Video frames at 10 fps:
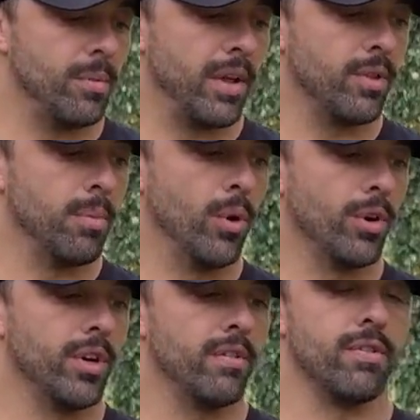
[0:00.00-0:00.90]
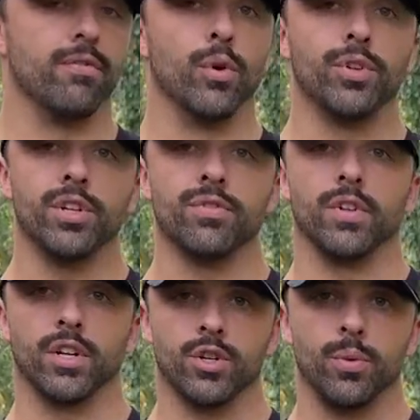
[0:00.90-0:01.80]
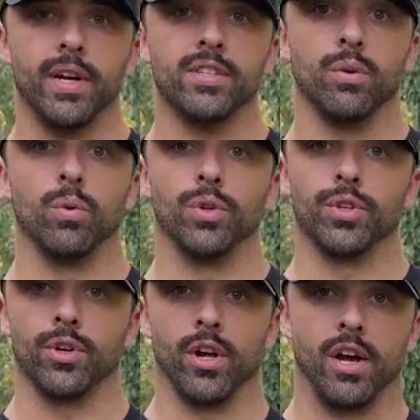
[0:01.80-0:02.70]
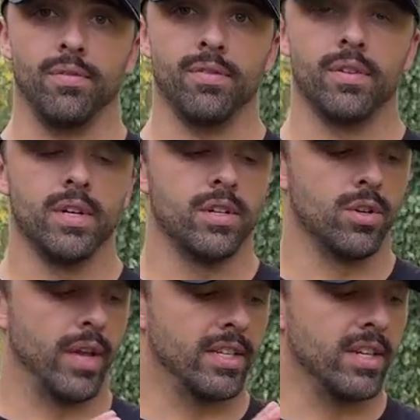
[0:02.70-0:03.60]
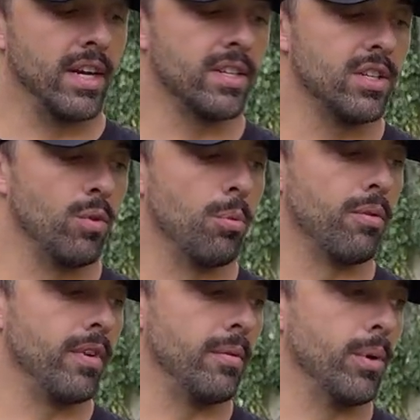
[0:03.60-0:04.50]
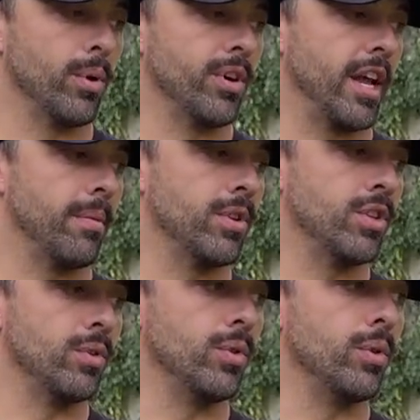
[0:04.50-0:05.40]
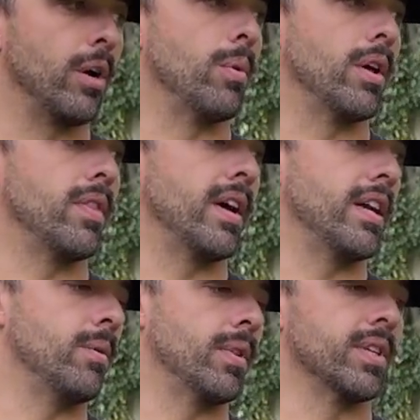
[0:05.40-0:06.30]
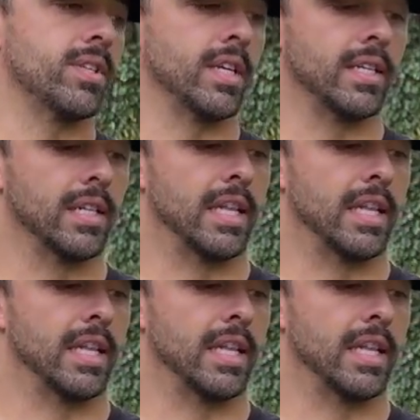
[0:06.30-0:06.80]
about the motor, if the voltage fluctuates, it will turn off. So that's nice because it will prevent motor damage. You do not want that. You want this thing to